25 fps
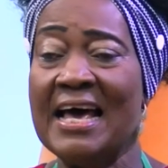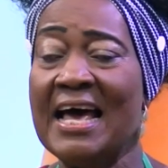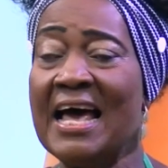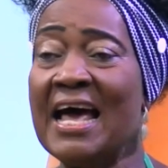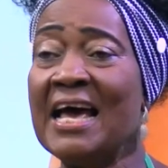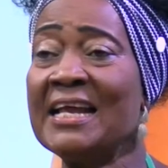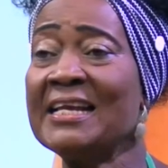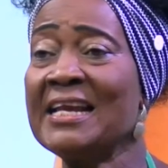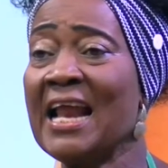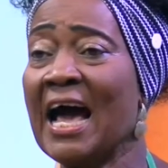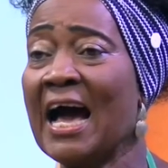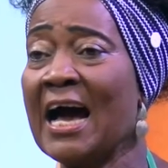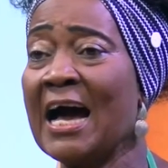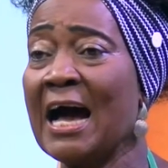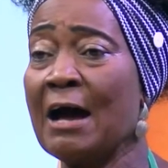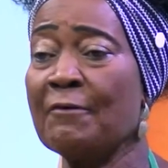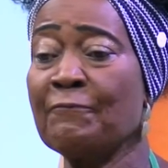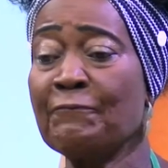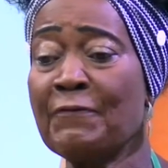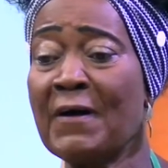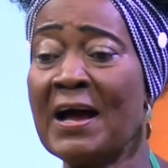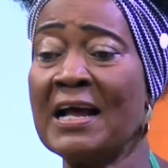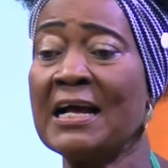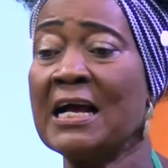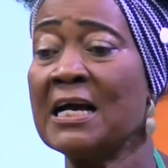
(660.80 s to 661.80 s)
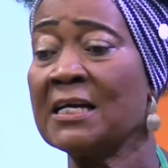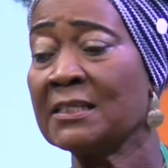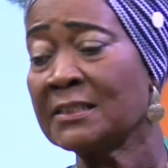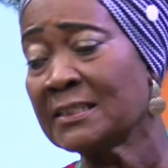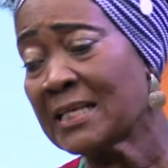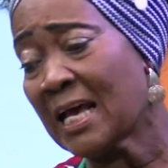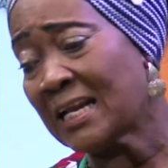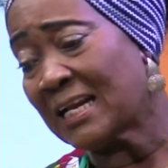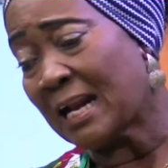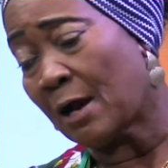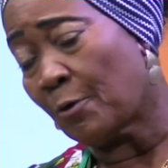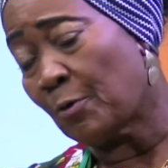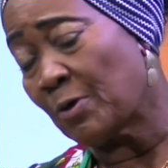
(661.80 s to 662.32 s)
And a fat and
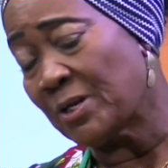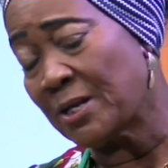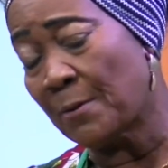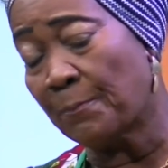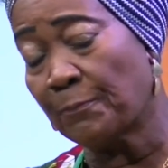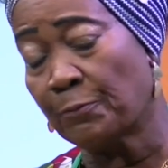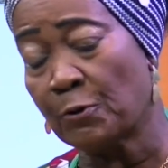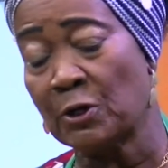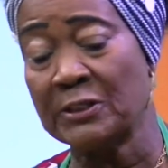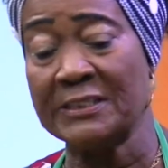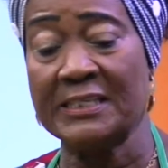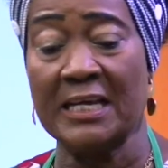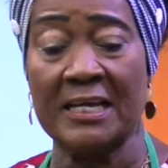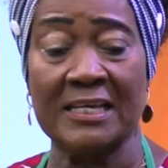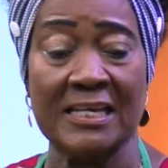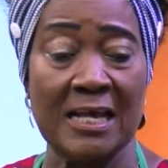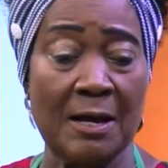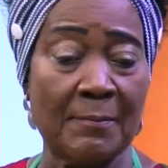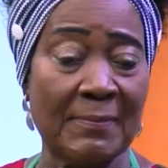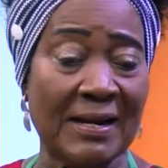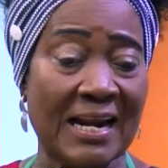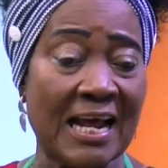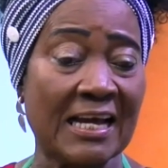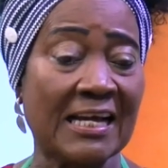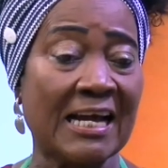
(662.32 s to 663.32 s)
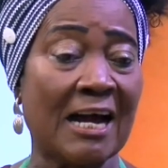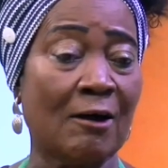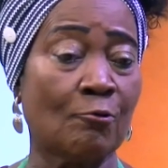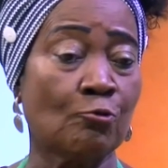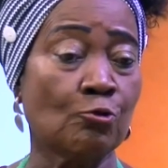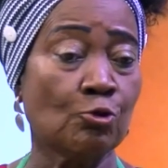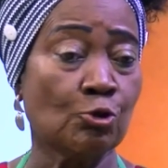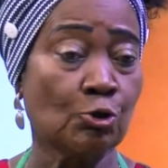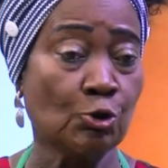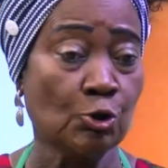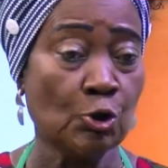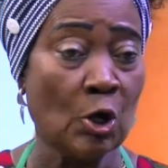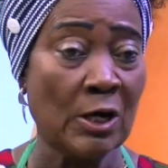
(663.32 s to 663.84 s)
son, I would the protein, Yamanaka,
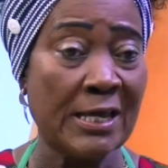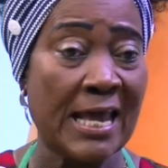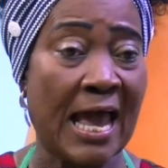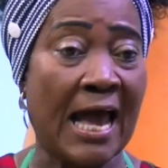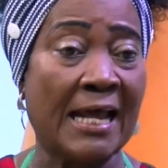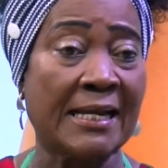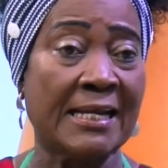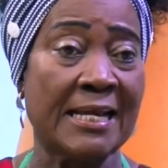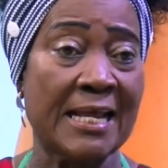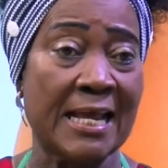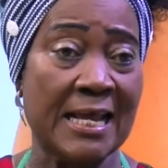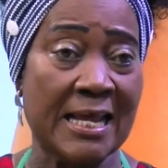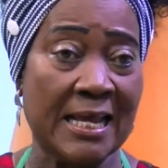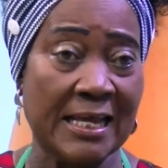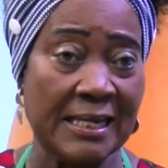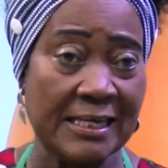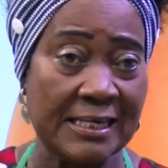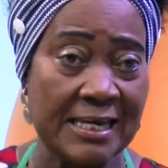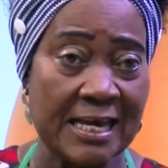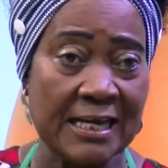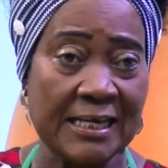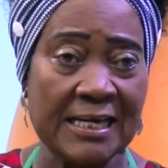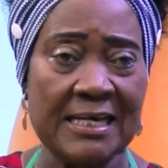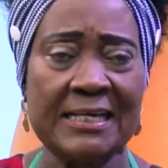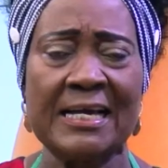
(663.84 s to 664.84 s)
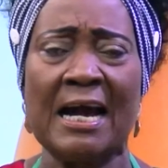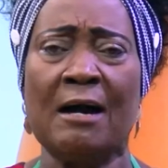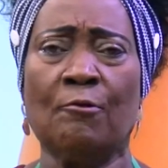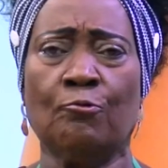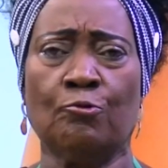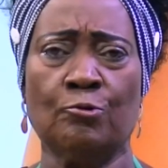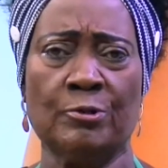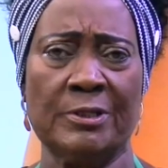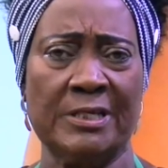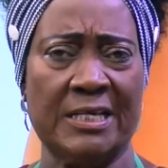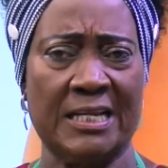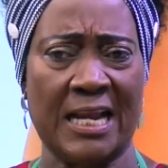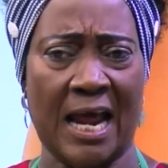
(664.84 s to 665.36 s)
who saw your name, the Kaka
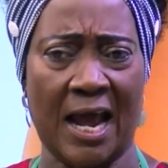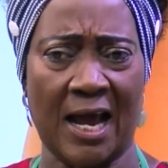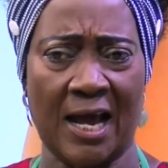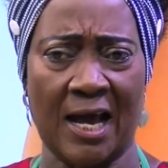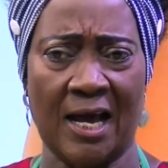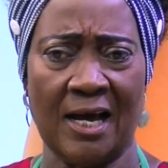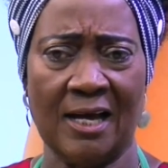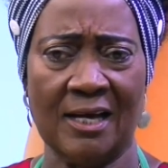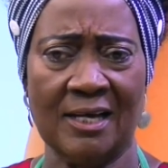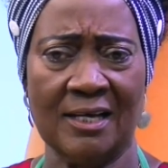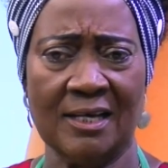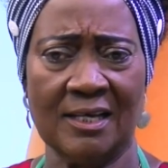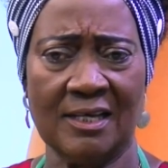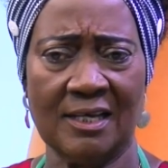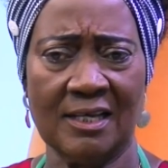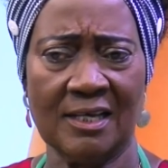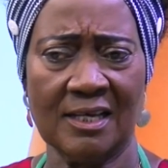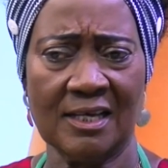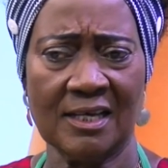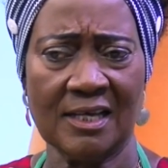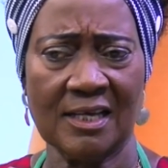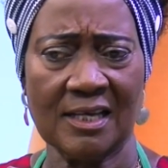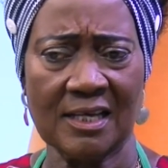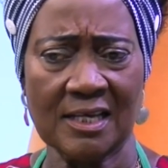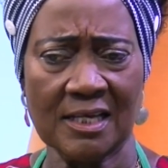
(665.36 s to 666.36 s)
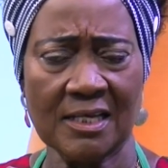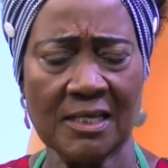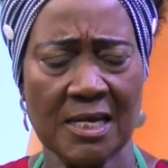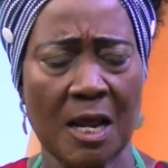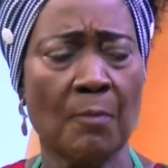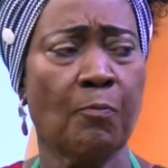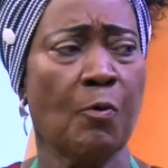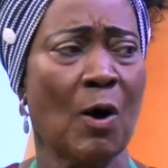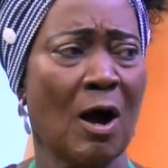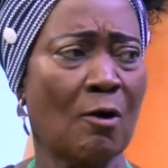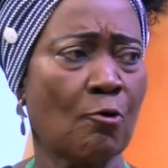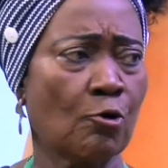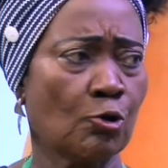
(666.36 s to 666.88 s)
Wumina.
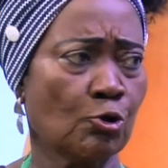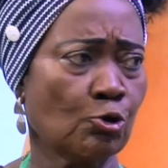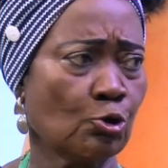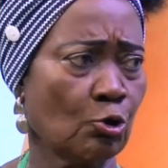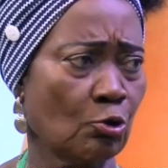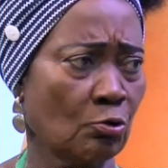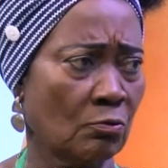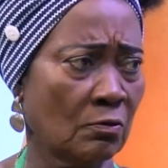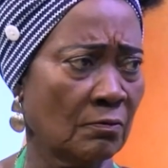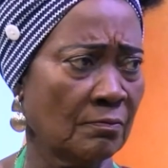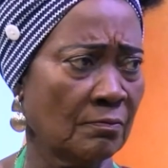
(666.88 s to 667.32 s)
Nebuacosro.